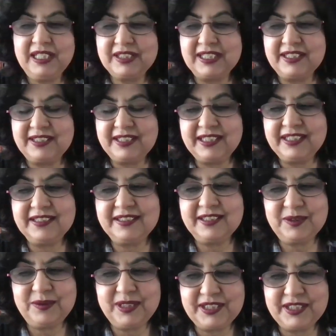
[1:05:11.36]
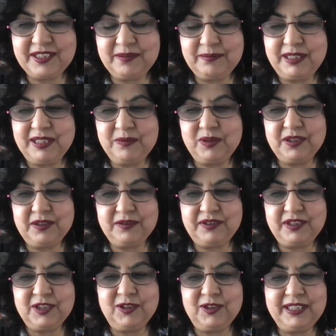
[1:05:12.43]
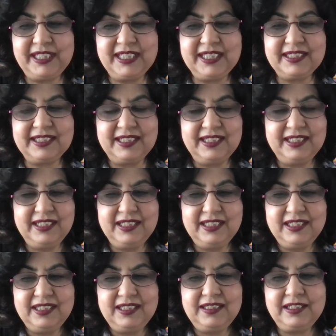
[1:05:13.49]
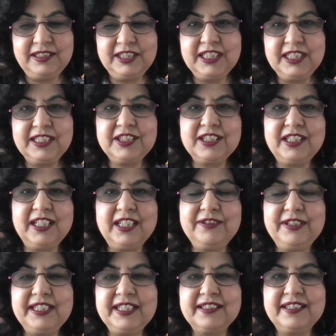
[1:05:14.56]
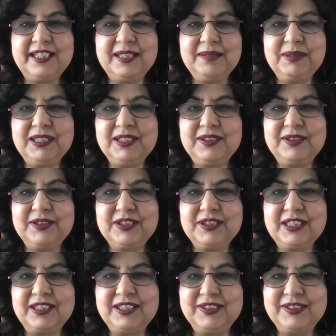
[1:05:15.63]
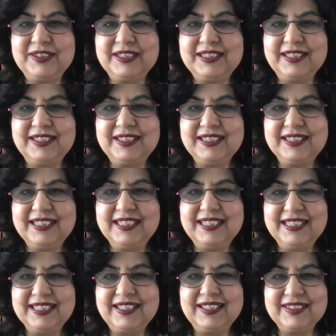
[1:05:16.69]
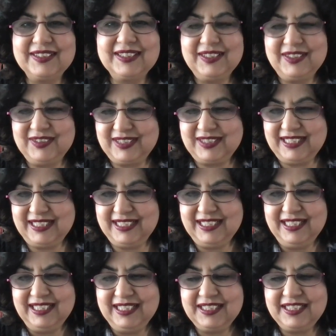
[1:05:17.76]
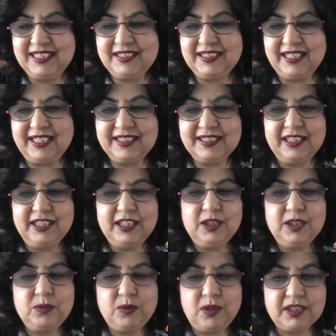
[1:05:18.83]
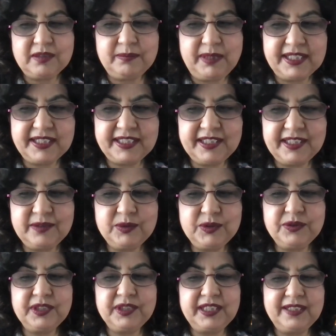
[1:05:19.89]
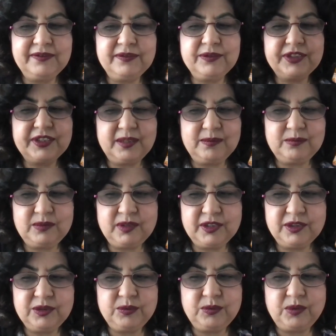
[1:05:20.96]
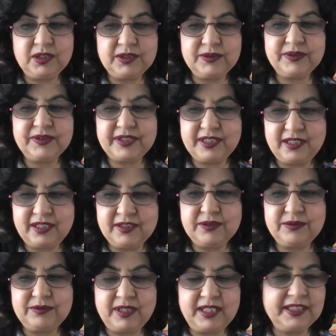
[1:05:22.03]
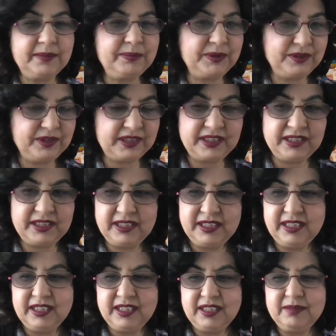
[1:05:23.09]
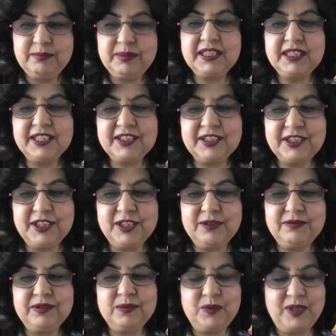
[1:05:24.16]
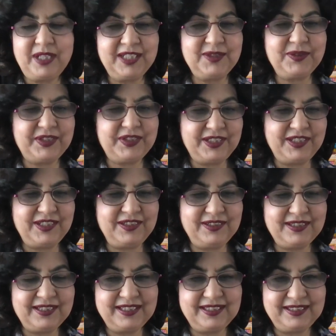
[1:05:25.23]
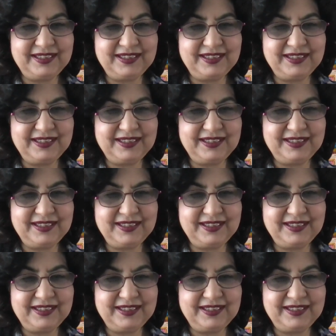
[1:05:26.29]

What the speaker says: can see there's a question by one of our colleagues. Laljita, shall I read it, Simon, or shall you? No. Okay. She says, what message would you give to someone who wants to start to write a book, but doesn't know from where to start?